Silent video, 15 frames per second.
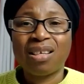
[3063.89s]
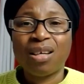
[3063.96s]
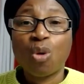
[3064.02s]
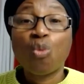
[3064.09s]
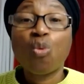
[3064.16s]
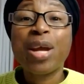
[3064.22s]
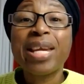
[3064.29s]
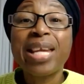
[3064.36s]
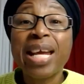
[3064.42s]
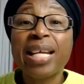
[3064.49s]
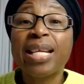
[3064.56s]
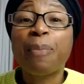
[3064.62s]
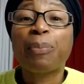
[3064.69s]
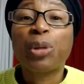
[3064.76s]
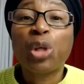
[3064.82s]
We need
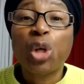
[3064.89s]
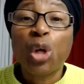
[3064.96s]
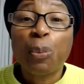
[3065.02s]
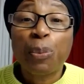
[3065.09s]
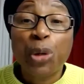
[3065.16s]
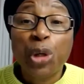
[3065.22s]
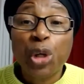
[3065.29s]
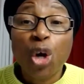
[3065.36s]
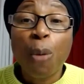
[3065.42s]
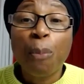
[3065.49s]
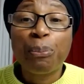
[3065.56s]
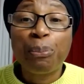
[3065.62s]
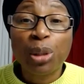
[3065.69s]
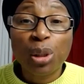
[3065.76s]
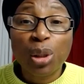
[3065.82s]
the pure
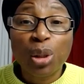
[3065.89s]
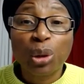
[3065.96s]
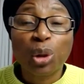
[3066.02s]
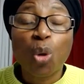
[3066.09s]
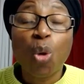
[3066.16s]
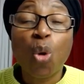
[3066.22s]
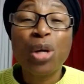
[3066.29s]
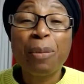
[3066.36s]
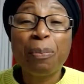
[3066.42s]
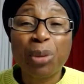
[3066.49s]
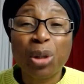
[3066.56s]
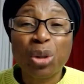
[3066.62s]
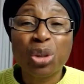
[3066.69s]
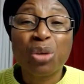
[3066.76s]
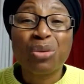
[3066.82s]
blood, holy
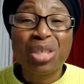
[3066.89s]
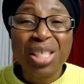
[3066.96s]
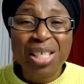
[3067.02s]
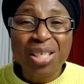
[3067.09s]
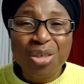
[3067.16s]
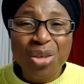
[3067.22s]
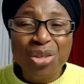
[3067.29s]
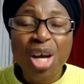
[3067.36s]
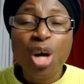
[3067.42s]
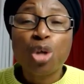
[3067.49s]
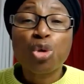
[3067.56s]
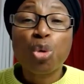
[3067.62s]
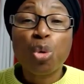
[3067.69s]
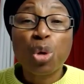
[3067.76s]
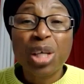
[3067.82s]
blood of Jesus
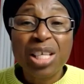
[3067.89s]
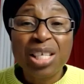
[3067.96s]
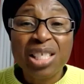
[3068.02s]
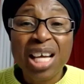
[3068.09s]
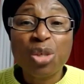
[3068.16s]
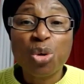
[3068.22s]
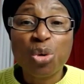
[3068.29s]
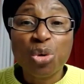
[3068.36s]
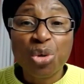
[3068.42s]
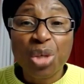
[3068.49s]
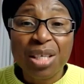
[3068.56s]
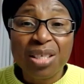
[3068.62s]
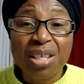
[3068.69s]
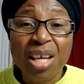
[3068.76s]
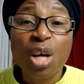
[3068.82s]
to cleanse out your
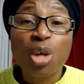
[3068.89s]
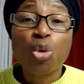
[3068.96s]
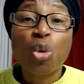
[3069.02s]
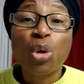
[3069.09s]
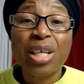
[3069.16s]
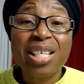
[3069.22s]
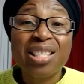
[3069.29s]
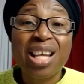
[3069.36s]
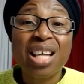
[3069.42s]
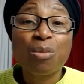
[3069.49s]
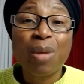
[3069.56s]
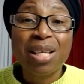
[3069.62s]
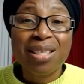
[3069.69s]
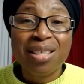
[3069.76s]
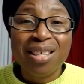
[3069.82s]
sins, to cleanse out
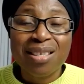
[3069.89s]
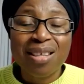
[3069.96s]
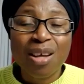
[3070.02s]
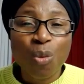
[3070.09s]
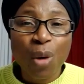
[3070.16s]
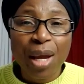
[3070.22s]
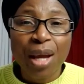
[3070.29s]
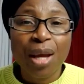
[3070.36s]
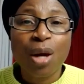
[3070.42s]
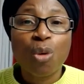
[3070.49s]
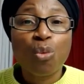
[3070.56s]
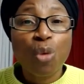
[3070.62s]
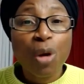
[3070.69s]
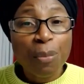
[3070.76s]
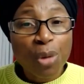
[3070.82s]
my sins away.
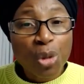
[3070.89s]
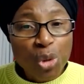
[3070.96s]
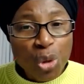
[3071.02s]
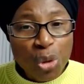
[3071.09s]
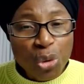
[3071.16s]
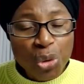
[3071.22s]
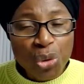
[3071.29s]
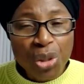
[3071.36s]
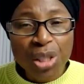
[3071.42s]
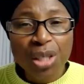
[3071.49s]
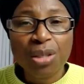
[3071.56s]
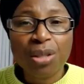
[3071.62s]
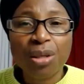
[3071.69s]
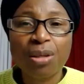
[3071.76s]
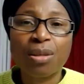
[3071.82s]
We must come to
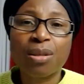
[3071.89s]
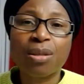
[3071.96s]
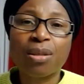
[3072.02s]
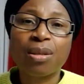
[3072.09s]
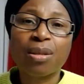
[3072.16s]
Jesus.